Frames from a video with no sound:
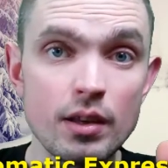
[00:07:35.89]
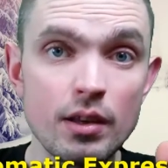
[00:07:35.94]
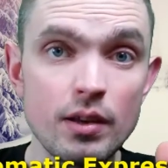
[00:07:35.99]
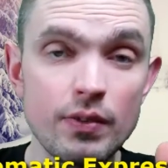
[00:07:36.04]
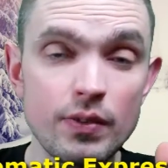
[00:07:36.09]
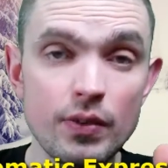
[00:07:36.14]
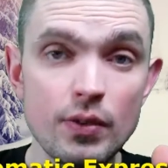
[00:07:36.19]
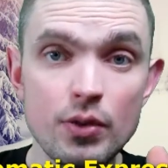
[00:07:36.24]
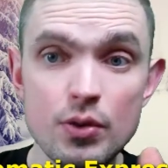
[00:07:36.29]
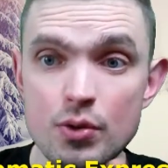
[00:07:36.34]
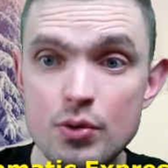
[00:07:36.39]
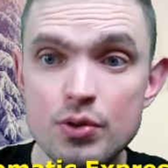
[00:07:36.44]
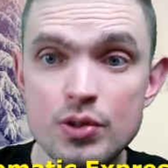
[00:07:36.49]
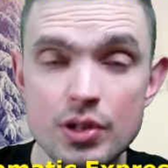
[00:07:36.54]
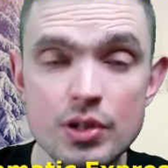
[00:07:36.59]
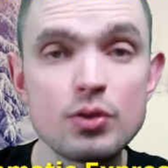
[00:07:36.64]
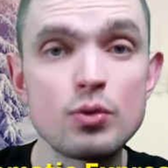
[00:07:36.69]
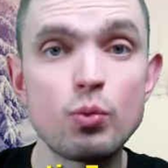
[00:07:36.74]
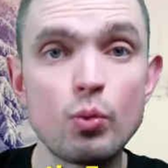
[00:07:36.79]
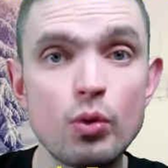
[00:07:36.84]
If you use
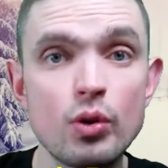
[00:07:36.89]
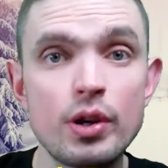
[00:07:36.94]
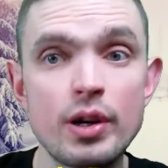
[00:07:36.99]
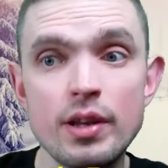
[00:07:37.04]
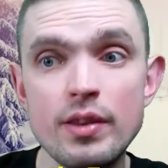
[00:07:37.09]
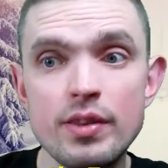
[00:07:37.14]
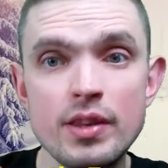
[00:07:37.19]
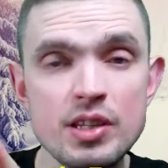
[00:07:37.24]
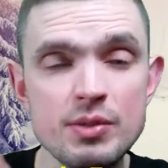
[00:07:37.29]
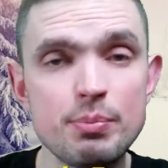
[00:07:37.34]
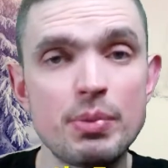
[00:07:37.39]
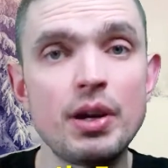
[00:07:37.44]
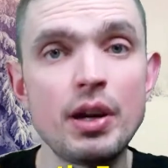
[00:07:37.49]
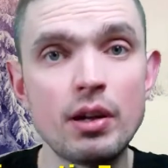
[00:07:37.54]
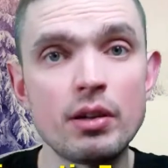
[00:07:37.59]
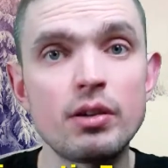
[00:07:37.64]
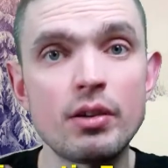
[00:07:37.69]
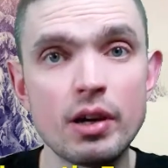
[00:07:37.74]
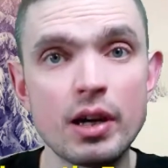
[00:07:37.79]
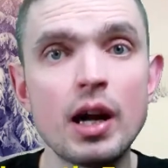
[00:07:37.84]
this word in this
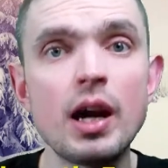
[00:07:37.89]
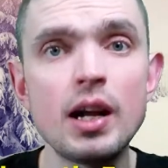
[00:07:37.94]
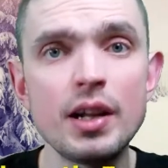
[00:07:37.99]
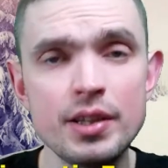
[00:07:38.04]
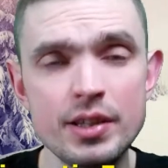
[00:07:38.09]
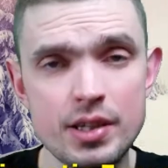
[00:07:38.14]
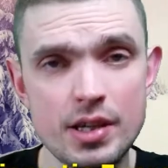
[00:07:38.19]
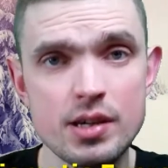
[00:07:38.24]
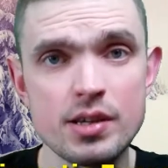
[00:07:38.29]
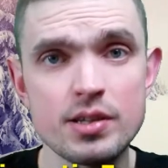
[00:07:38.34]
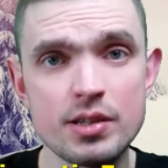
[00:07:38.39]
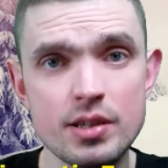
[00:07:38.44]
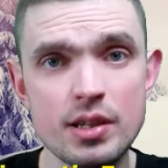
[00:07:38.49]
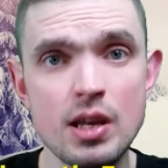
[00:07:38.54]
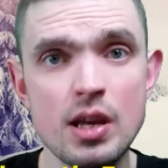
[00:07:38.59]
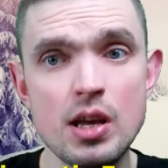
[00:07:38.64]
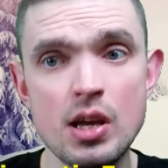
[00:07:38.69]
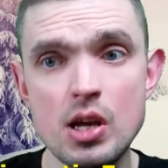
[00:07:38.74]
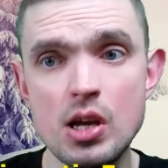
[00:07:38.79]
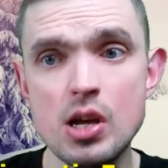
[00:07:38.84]
particular context
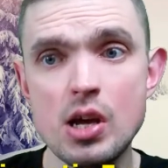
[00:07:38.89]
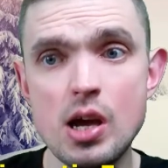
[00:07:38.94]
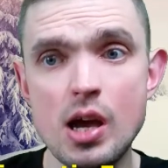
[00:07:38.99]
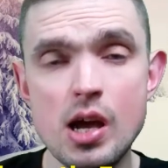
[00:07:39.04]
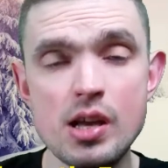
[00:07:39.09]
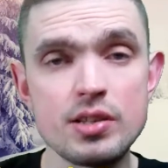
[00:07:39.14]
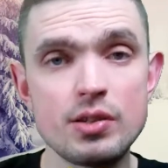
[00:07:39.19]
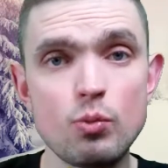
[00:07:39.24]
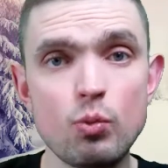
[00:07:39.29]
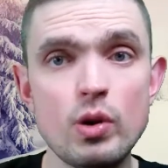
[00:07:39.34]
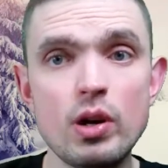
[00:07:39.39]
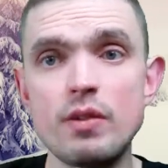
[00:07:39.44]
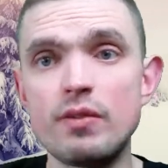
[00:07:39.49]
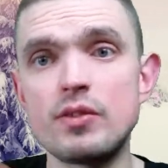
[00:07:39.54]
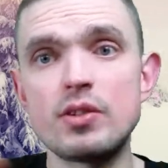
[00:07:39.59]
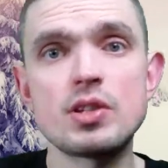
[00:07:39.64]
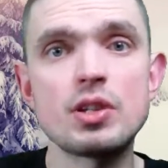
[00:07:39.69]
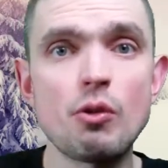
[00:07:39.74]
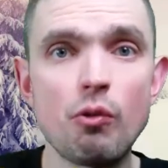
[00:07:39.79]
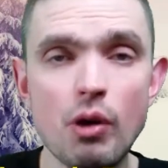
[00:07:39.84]
as a way of
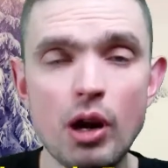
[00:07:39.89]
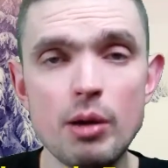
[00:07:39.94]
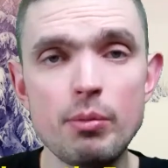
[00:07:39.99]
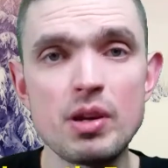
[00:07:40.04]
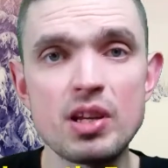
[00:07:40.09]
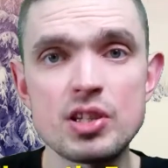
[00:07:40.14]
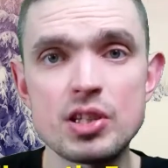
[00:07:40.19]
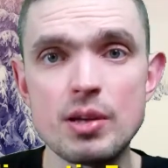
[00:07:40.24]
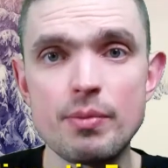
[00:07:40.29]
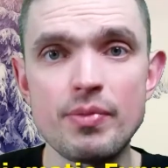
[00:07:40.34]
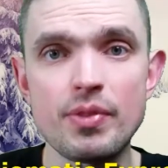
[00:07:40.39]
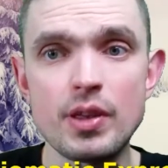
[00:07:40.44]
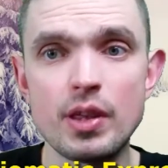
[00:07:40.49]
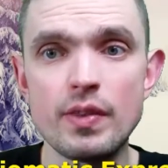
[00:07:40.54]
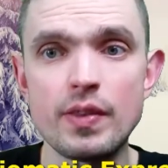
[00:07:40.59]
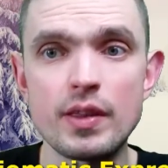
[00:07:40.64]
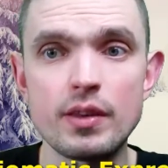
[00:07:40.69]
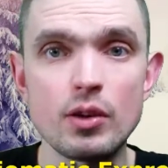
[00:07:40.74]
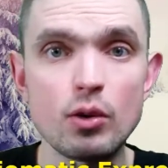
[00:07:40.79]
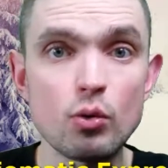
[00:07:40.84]
describing
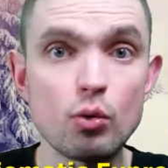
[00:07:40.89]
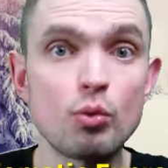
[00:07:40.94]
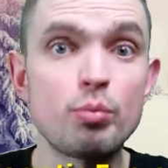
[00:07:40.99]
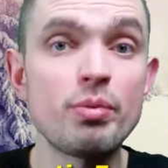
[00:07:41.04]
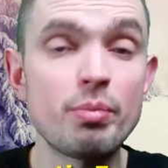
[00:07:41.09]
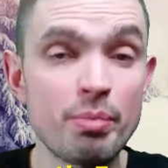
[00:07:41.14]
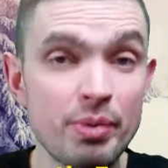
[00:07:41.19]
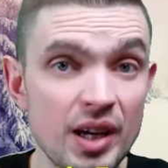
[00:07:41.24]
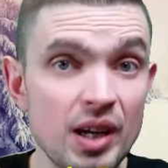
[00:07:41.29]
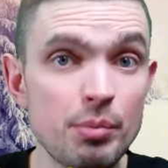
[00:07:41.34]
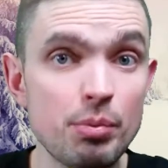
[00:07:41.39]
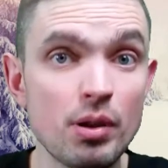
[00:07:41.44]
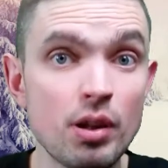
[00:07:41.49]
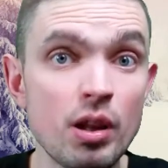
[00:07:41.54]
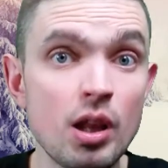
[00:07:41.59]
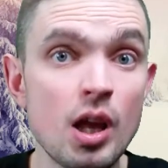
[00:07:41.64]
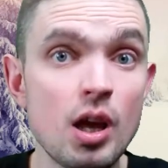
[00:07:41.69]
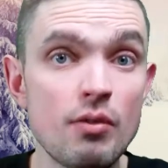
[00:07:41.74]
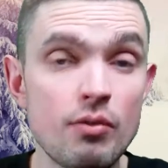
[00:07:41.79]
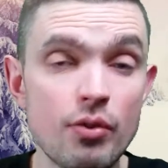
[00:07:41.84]
something that a group of
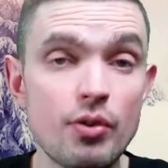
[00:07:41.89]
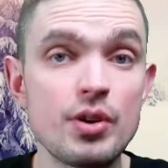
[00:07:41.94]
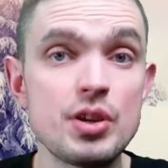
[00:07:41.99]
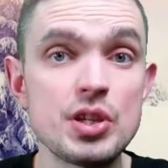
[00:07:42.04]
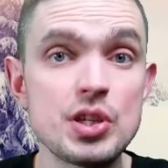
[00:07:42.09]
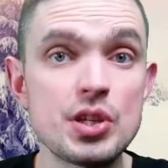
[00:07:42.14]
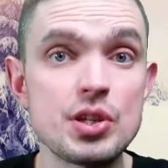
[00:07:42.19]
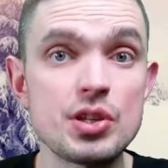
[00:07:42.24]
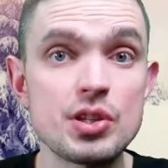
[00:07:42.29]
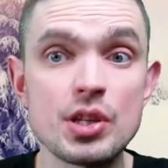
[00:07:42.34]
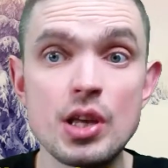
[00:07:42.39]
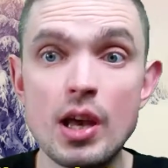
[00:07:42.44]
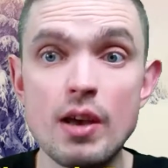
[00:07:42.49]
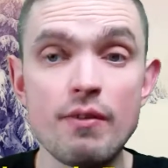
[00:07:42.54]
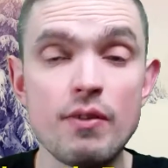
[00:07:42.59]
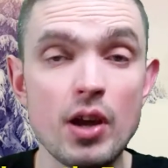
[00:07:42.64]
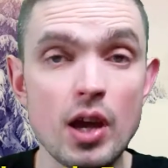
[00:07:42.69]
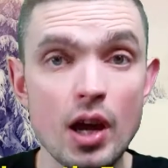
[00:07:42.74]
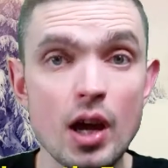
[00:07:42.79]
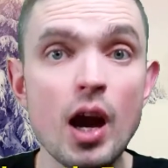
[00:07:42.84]
people, for instance,
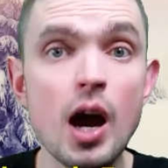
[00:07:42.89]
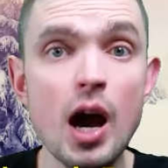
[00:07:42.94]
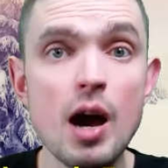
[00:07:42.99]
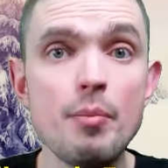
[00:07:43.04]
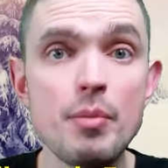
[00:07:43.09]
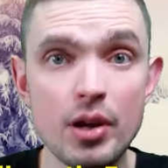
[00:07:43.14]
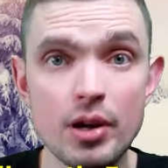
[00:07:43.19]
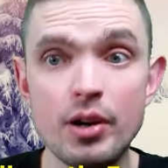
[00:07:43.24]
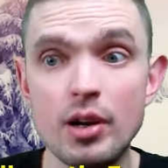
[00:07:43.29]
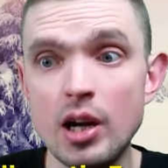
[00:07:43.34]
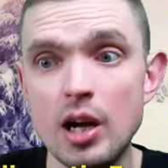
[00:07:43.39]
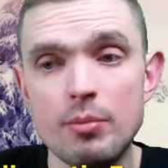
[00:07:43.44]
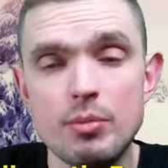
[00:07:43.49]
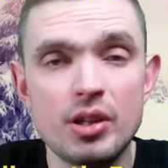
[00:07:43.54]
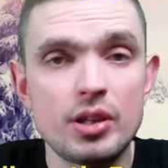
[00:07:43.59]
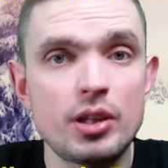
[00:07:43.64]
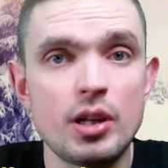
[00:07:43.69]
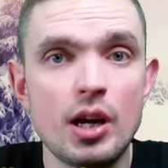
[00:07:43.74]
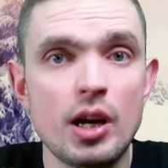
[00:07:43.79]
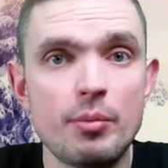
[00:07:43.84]
have in
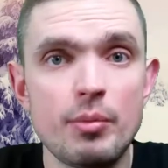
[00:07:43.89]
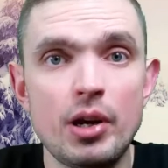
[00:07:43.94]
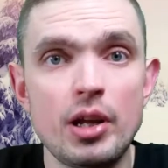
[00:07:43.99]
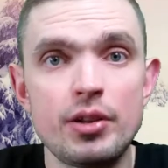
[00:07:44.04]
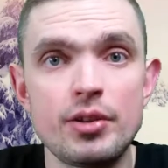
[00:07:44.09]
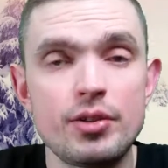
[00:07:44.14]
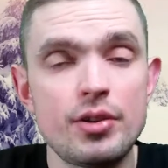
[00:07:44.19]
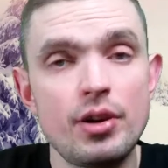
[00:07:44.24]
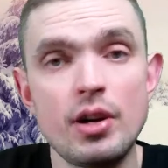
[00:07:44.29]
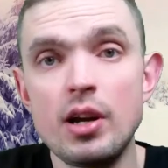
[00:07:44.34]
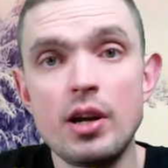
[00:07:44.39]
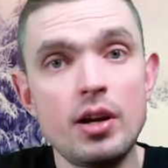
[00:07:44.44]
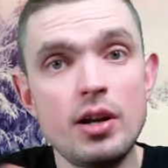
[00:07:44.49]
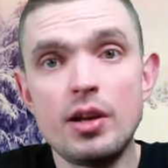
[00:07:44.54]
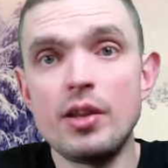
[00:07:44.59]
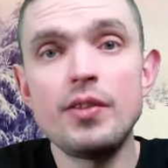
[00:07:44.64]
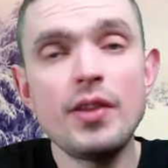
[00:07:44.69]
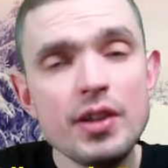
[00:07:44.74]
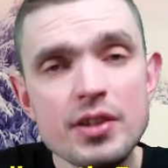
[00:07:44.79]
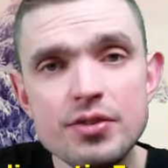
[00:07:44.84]
common denominator,
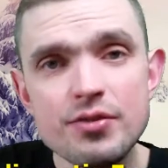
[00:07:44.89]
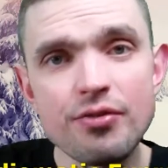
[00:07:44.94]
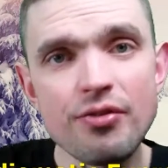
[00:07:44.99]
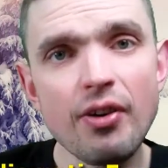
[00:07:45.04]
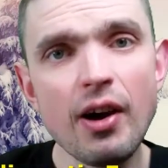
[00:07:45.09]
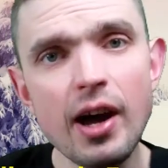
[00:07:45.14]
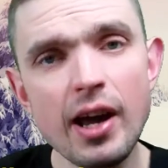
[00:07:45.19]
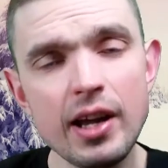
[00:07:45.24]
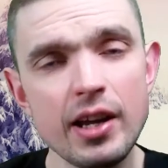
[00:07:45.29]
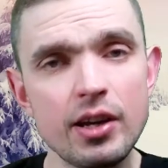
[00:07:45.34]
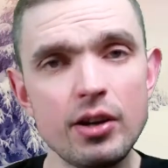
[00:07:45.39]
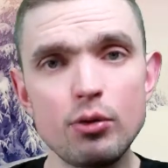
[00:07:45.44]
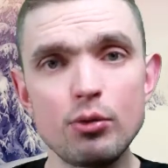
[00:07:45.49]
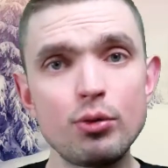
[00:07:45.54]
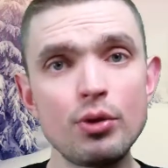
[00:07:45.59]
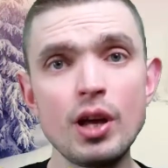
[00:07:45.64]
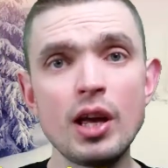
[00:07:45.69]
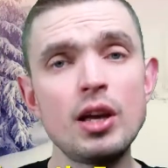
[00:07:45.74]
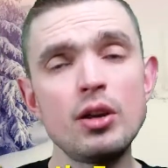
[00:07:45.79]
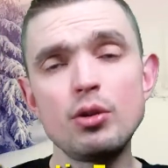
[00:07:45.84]
that's fine.
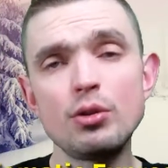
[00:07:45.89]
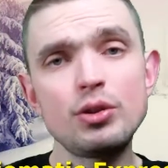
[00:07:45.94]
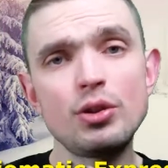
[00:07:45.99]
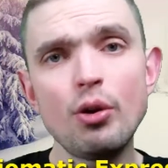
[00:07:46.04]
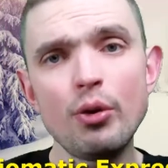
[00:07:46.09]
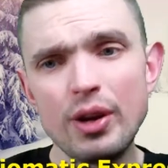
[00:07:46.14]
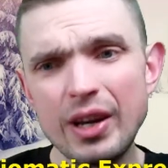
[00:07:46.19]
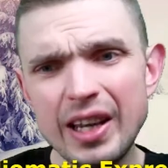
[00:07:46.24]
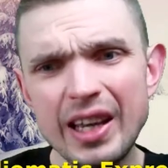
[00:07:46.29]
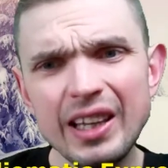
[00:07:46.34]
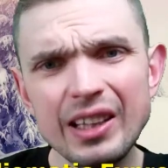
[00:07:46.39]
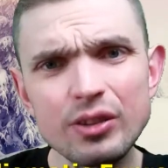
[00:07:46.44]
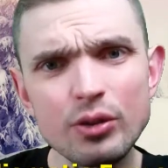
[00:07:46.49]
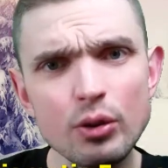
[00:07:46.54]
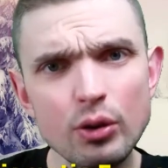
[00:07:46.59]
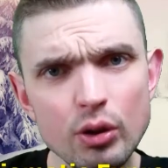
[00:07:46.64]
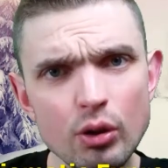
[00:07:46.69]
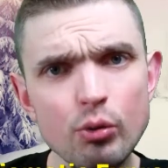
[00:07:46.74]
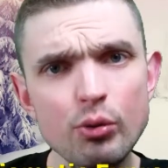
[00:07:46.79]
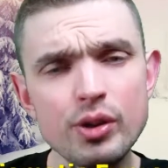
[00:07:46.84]
You don't need
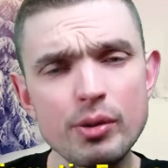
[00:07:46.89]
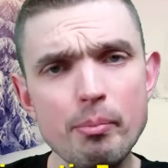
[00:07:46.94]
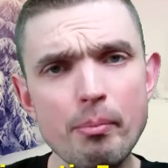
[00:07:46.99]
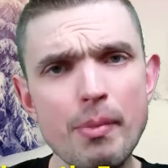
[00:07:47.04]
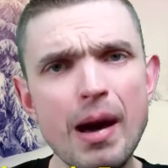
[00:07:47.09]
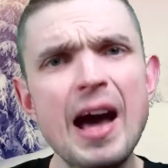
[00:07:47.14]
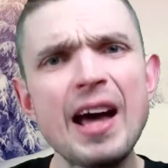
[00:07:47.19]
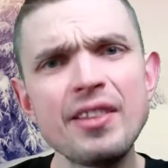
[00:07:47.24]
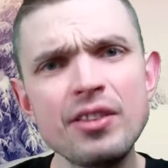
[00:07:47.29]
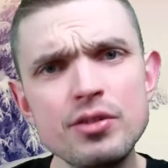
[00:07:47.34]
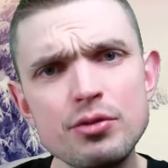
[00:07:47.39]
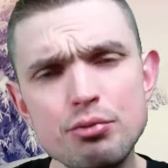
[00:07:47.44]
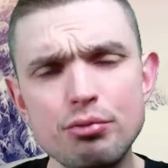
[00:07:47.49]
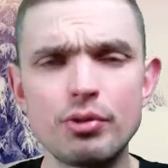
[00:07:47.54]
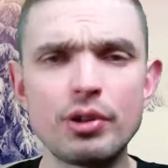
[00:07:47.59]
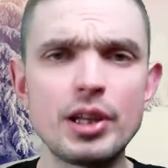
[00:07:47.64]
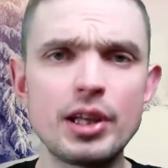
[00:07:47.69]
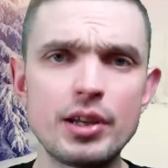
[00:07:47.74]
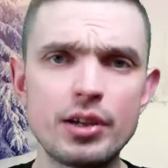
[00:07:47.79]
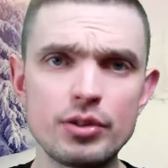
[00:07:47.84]
to know the
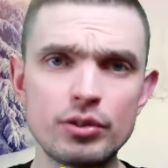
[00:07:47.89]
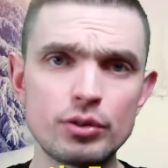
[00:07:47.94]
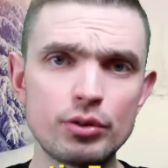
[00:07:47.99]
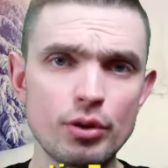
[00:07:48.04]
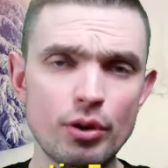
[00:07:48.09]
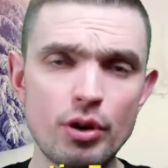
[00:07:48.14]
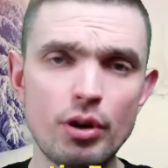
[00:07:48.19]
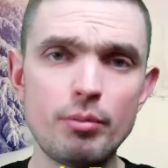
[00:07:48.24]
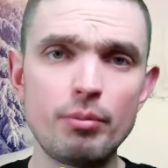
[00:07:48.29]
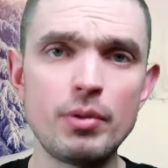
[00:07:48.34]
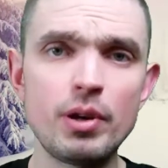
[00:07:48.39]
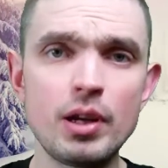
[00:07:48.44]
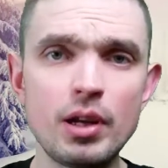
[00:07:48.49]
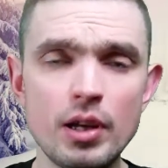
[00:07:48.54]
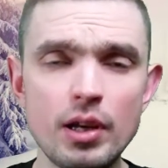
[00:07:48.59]
maths-related term.